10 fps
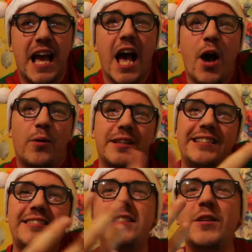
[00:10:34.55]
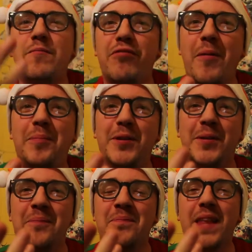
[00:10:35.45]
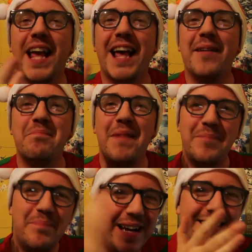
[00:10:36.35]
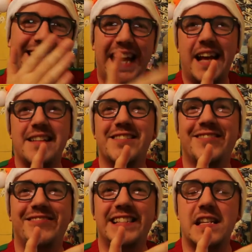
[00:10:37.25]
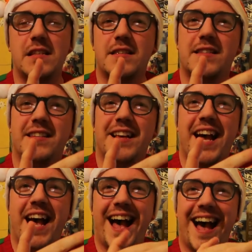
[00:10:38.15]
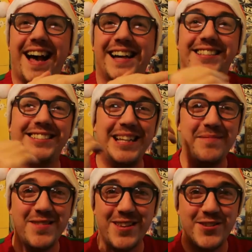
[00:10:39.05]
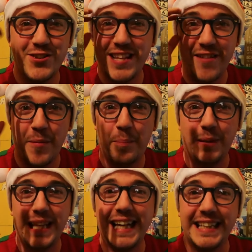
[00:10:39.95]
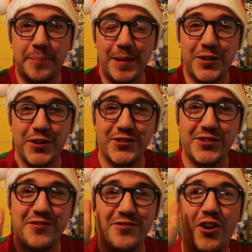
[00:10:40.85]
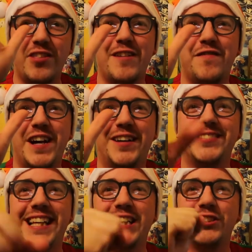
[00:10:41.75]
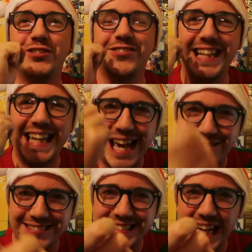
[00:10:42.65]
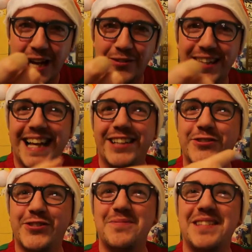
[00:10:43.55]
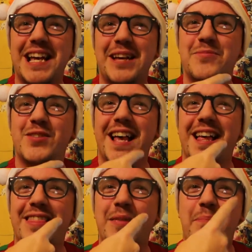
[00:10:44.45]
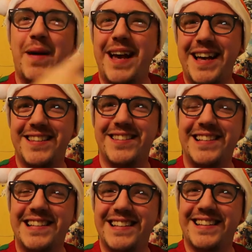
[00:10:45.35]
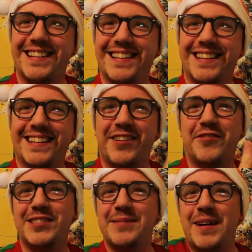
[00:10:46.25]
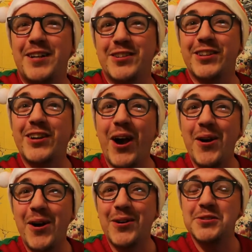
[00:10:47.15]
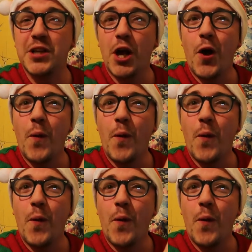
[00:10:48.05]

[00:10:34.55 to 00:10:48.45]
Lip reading: tennis. Well, this is the problem. My best categories, I seem to just have a blank because you've got that 5 seconds, you've got a countdown, and sometimes the person, obviously my other co-host,